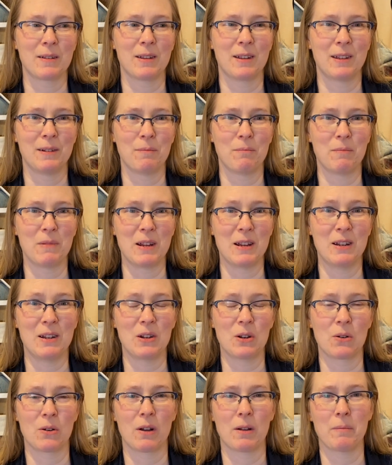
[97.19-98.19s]
it
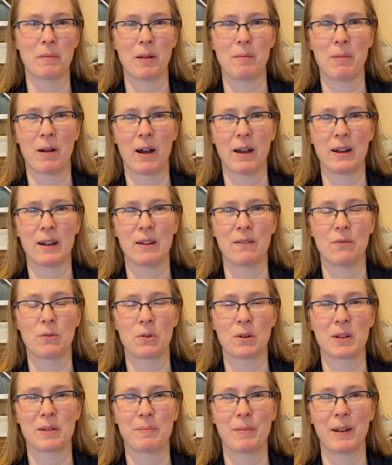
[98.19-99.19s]
easier on my body
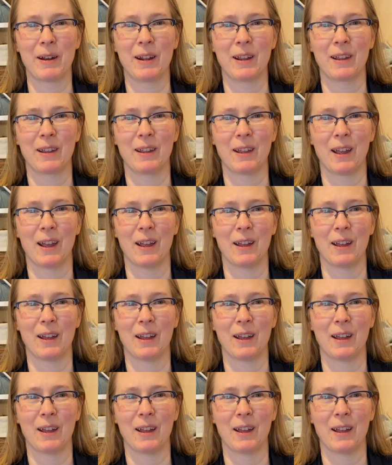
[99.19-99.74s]
for spinning